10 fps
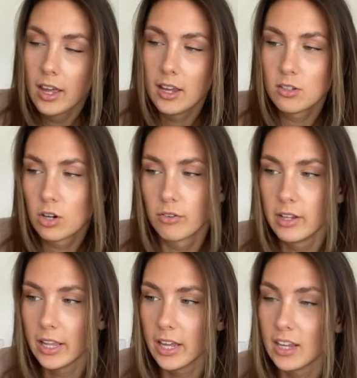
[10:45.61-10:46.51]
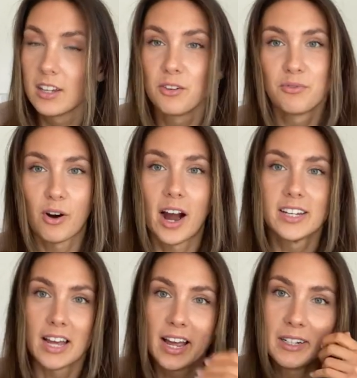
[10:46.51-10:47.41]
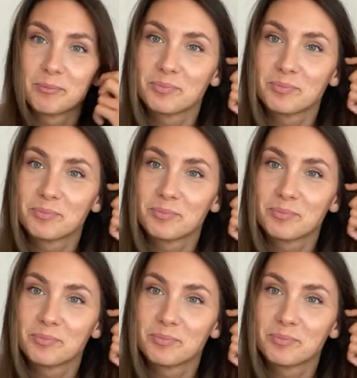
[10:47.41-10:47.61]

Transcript: It's currently Friday.